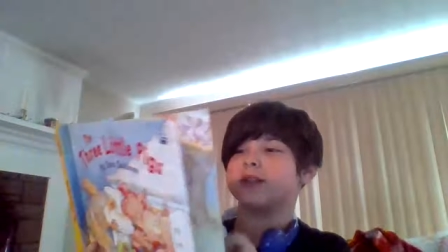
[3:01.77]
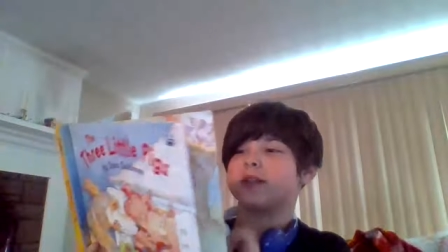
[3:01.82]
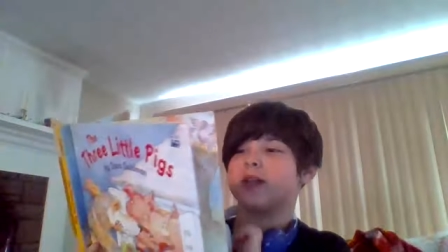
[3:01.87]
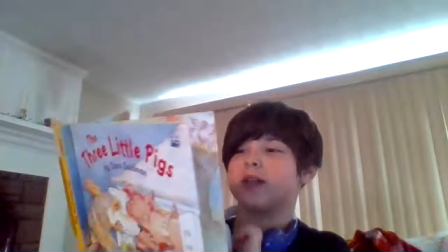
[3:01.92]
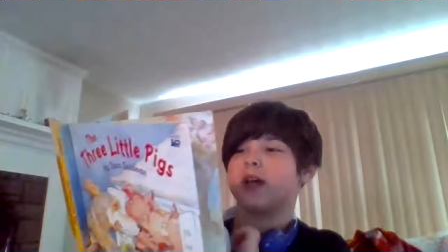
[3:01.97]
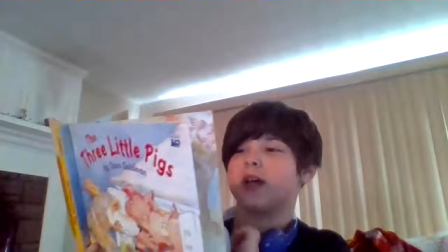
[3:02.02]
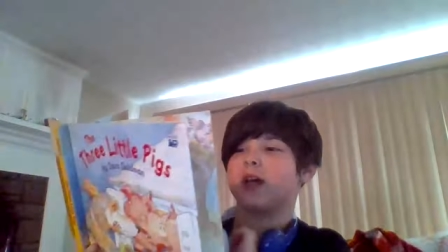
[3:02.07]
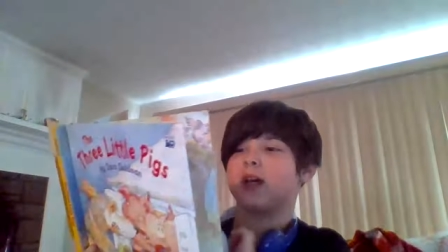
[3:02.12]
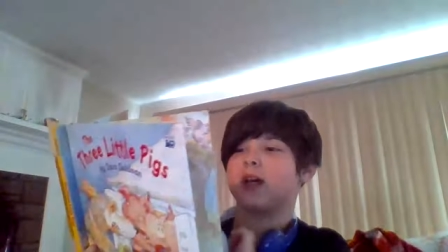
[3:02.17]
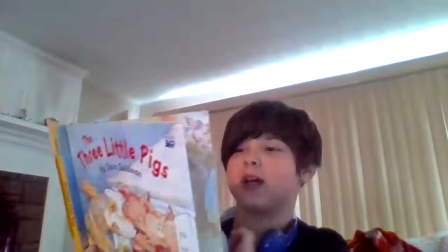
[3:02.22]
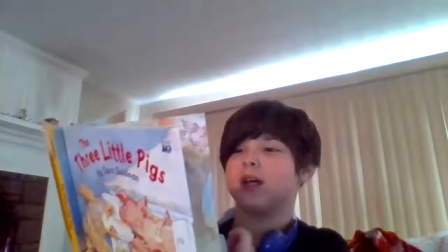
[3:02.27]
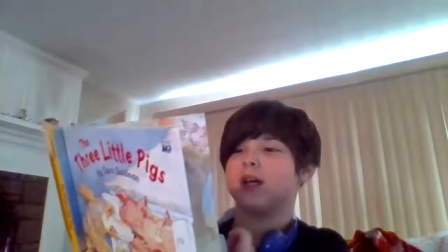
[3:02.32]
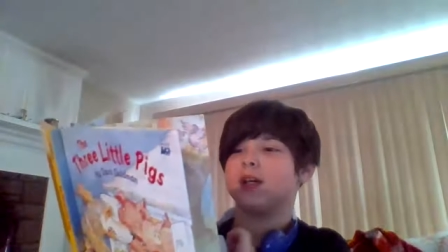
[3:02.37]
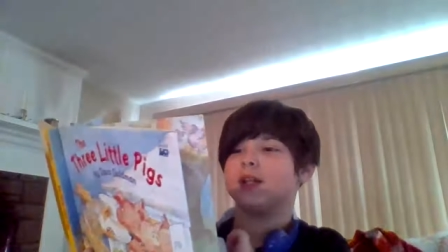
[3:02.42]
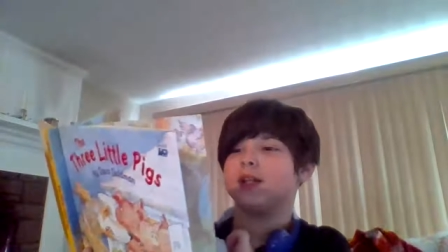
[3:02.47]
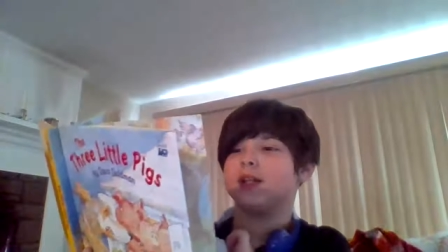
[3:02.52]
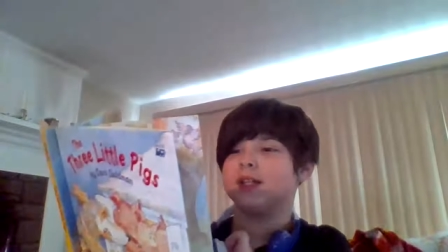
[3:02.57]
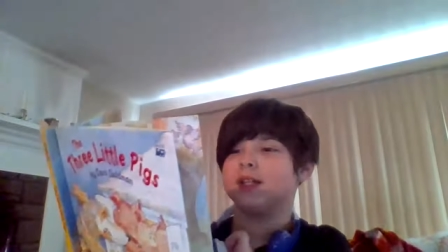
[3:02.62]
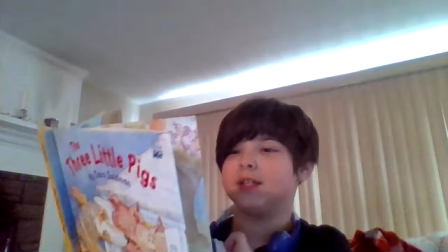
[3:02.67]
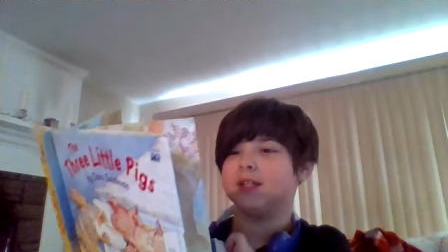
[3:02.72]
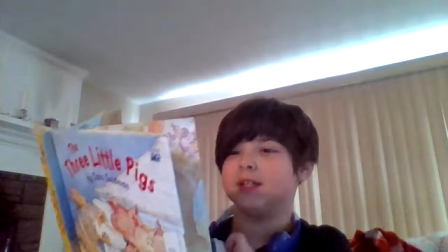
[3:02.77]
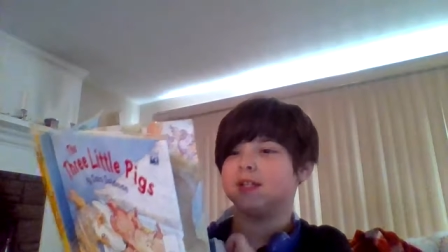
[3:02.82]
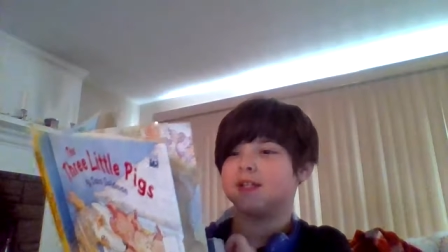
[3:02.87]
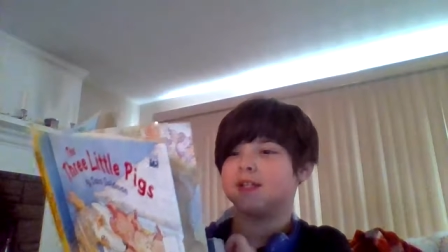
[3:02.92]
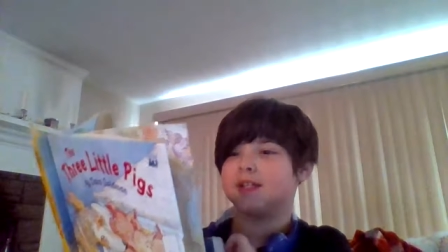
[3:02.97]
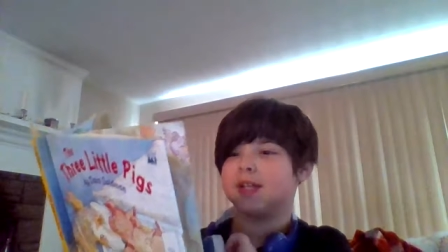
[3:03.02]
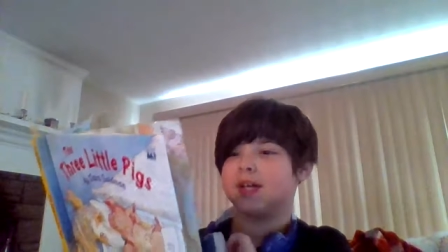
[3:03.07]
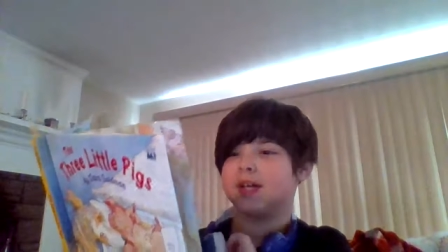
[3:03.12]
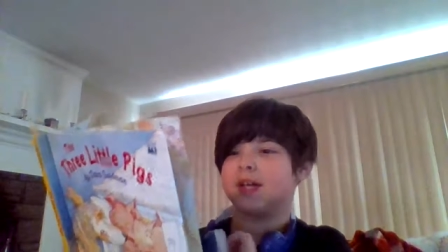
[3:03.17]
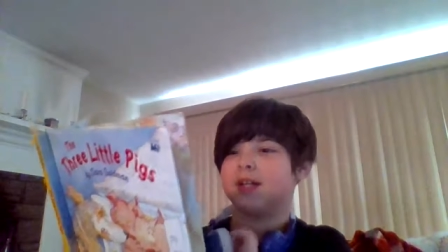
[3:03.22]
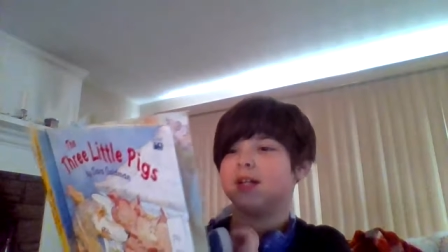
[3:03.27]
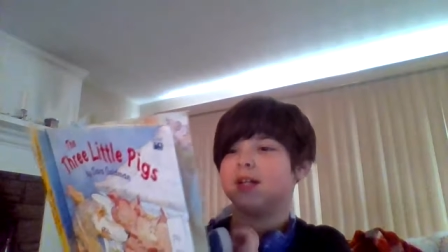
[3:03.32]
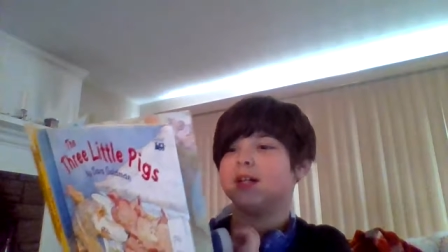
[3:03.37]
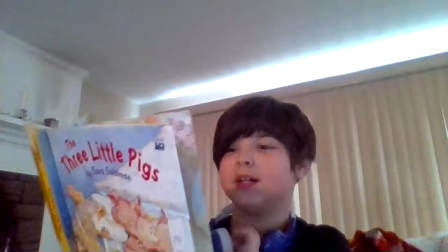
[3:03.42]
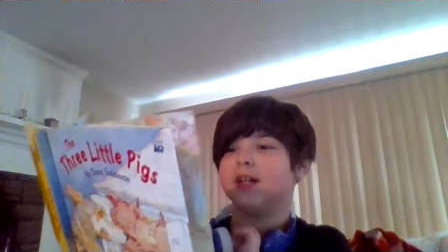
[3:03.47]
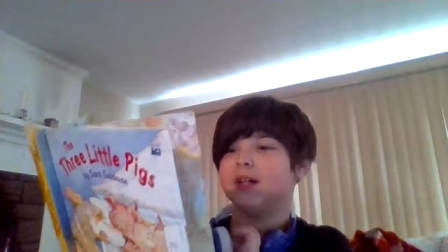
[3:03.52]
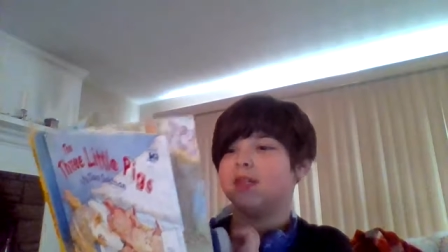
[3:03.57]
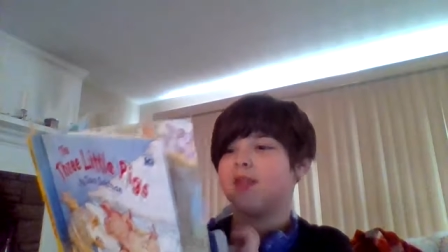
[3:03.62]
said, he said,